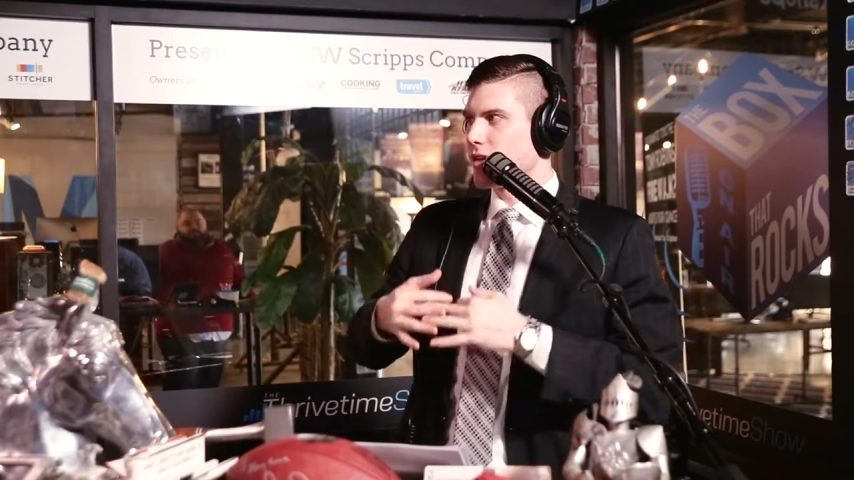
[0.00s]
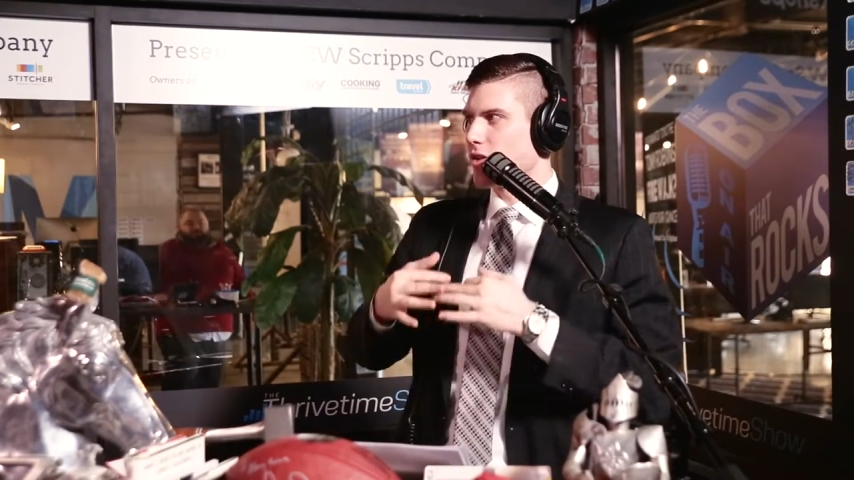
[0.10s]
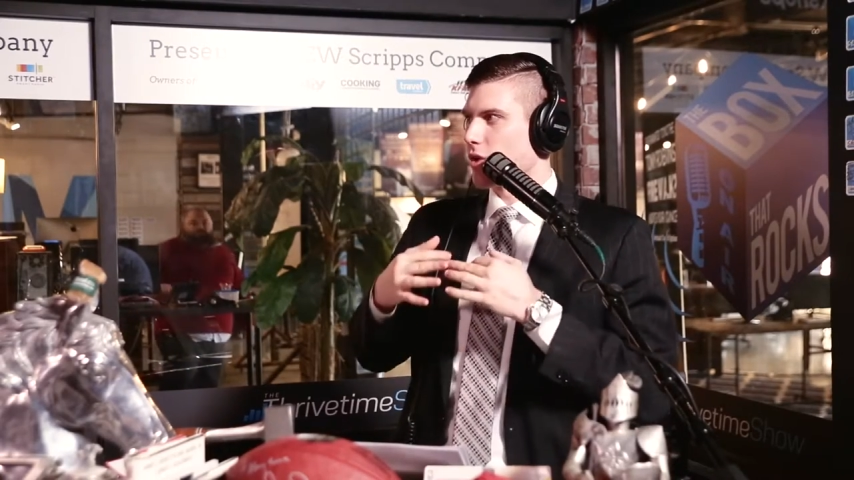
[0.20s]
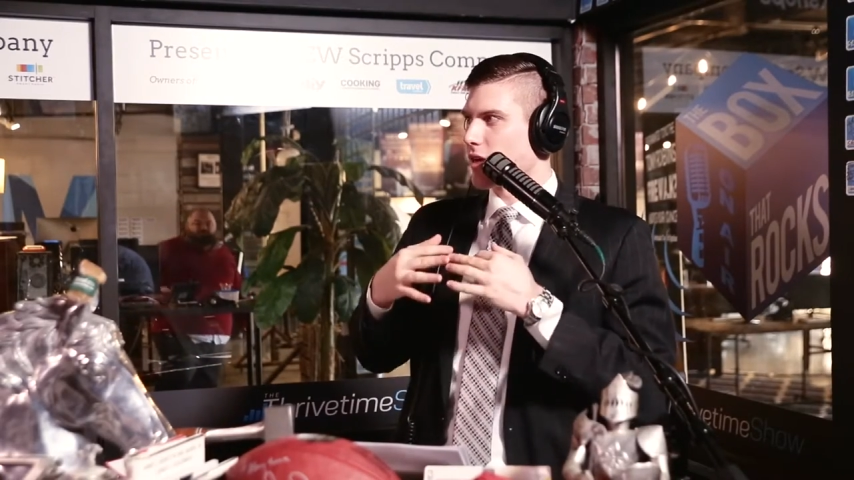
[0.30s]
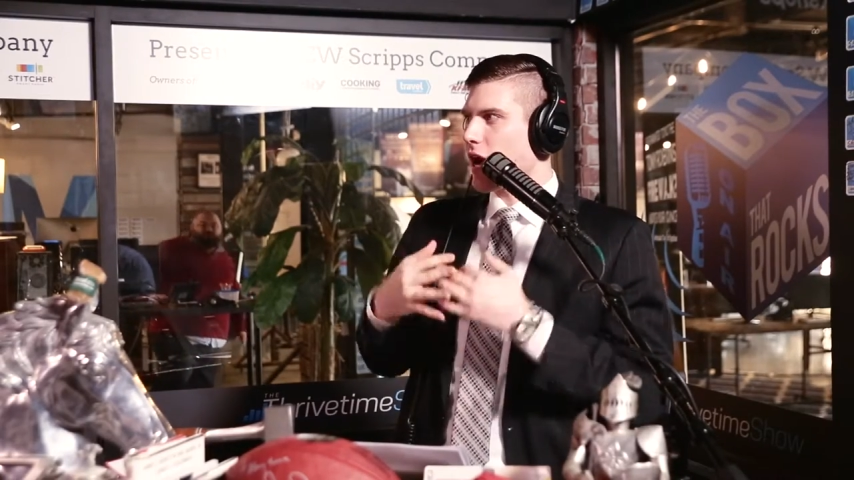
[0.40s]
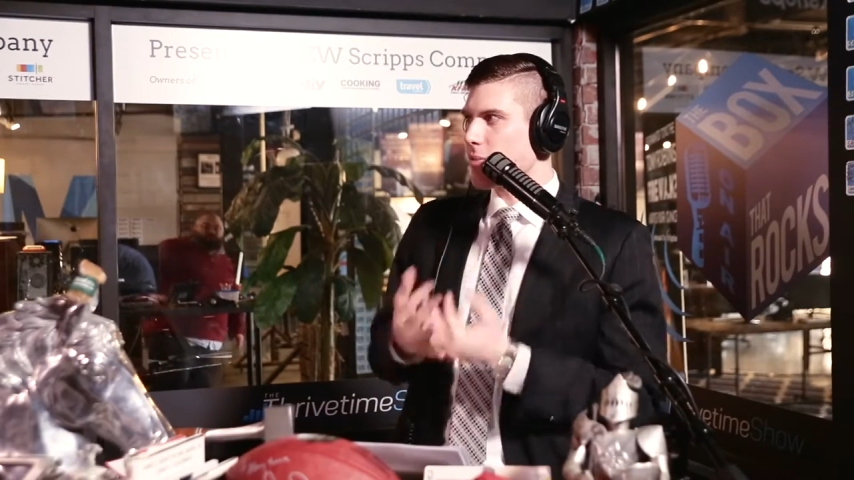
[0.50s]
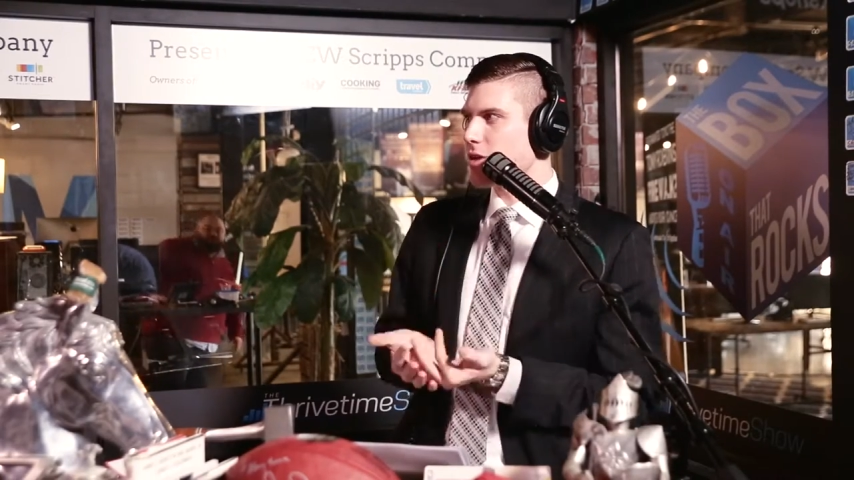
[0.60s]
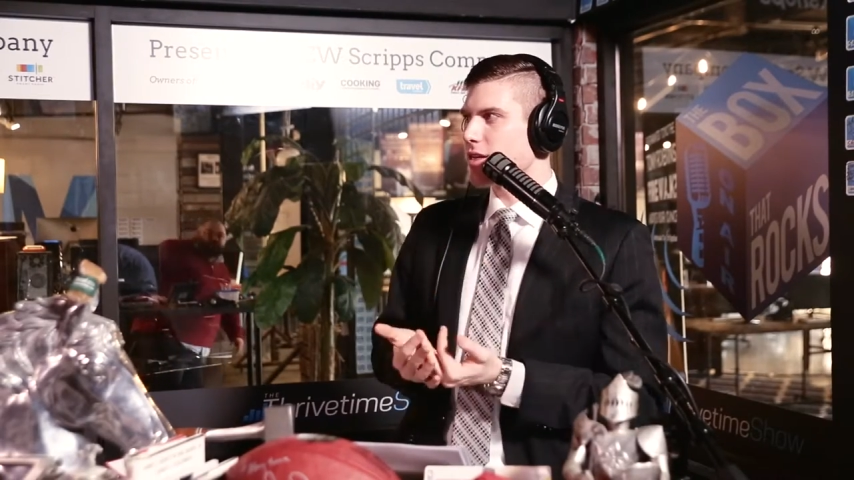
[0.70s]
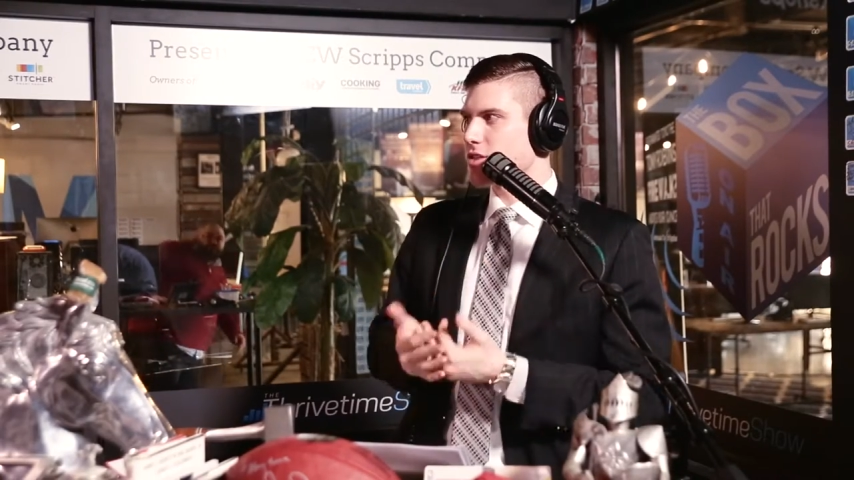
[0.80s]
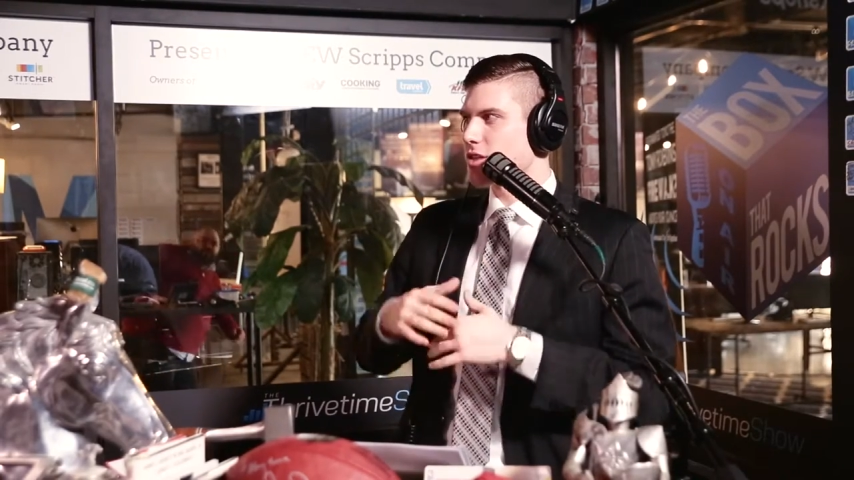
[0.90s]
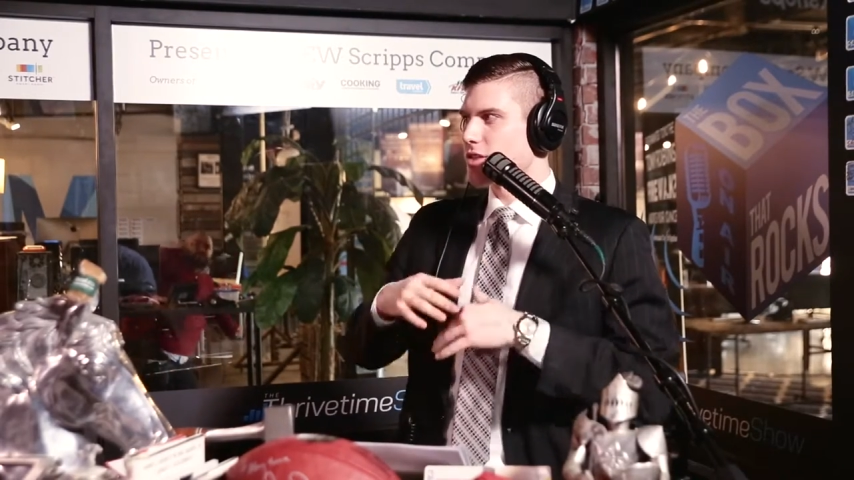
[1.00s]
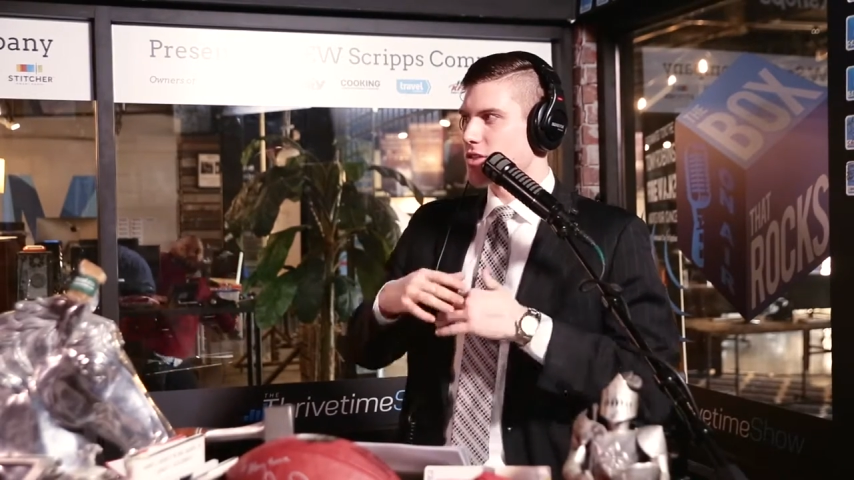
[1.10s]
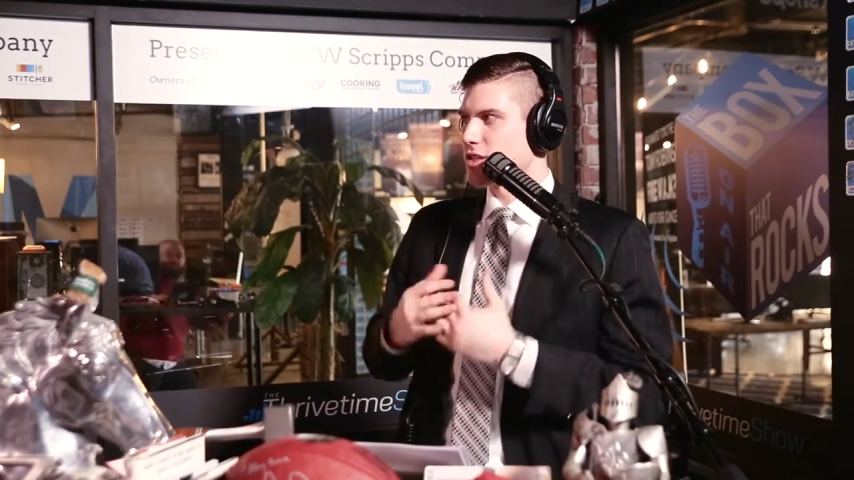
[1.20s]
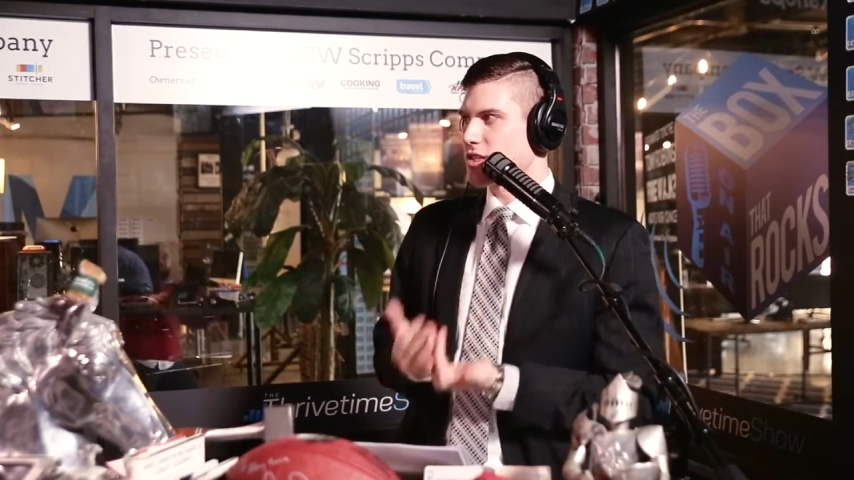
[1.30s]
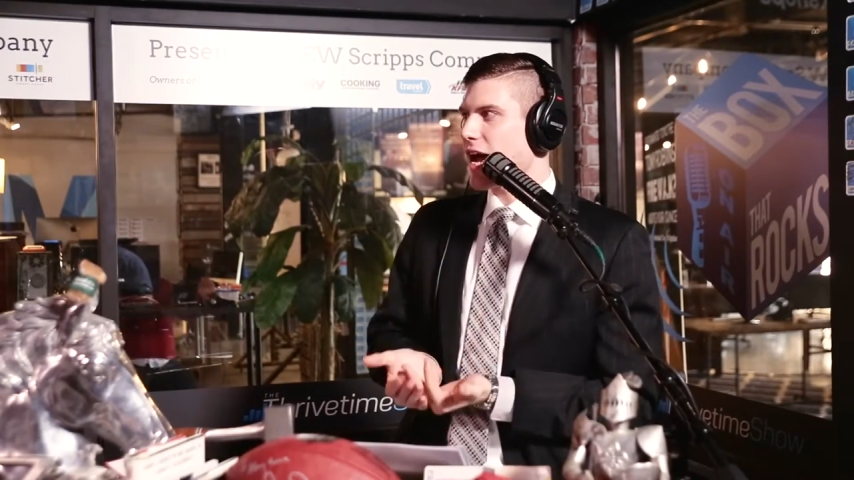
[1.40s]
or communist
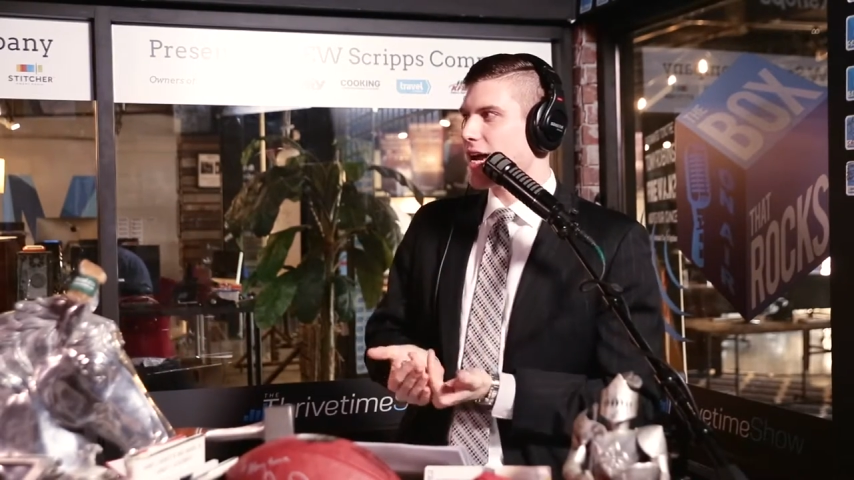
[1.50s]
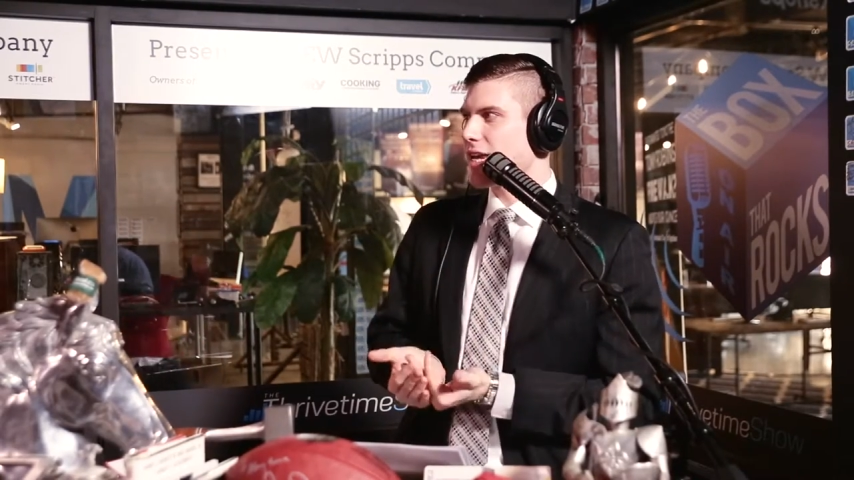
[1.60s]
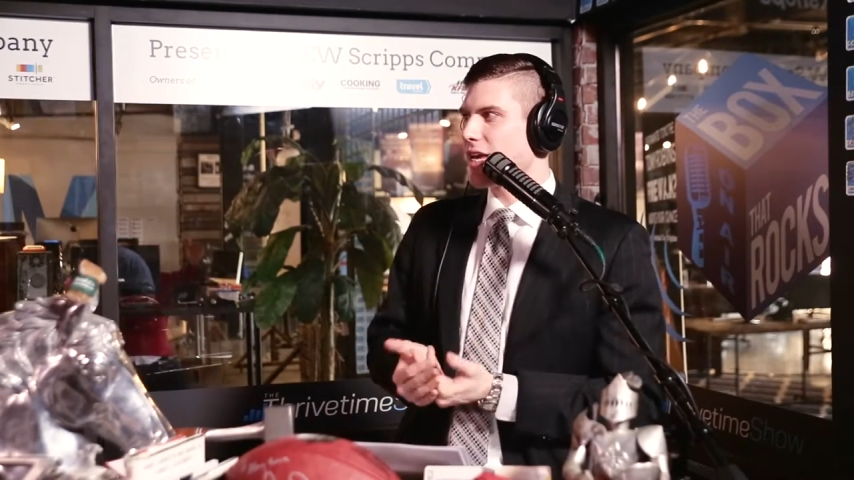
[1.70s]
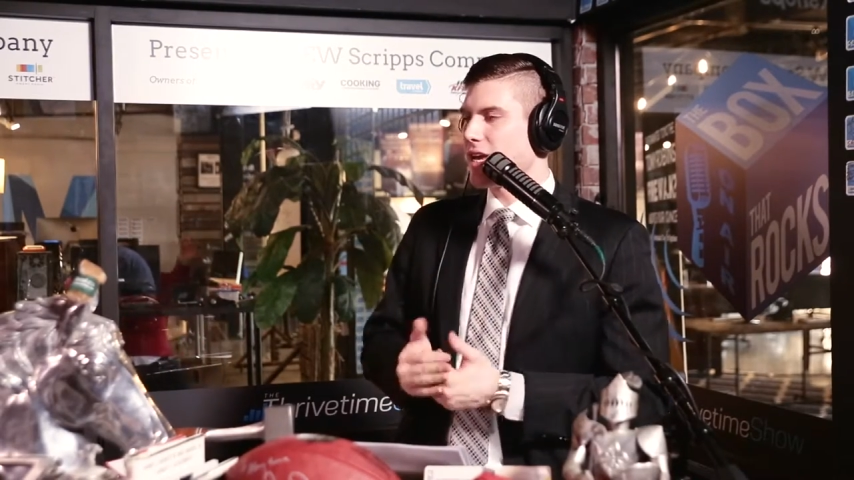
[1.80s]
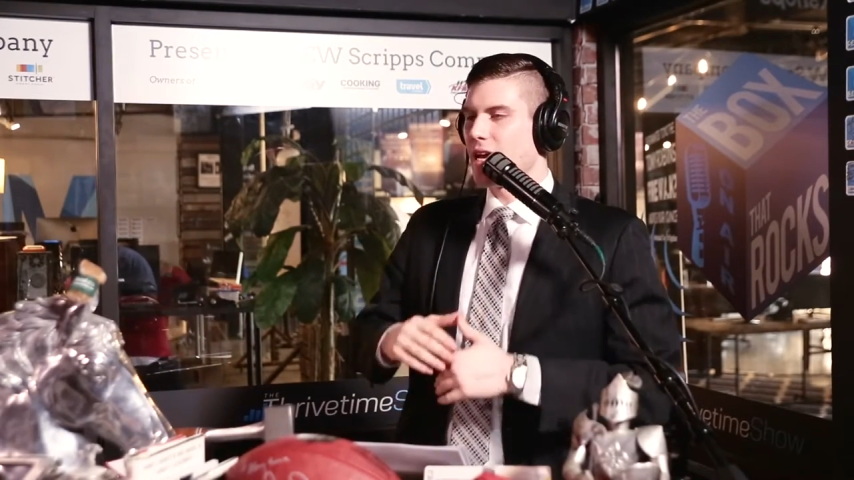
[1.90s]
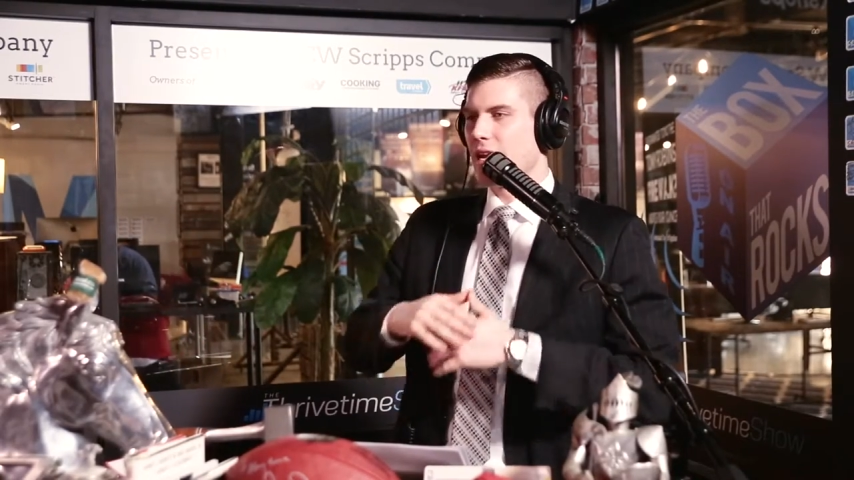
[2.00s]
society,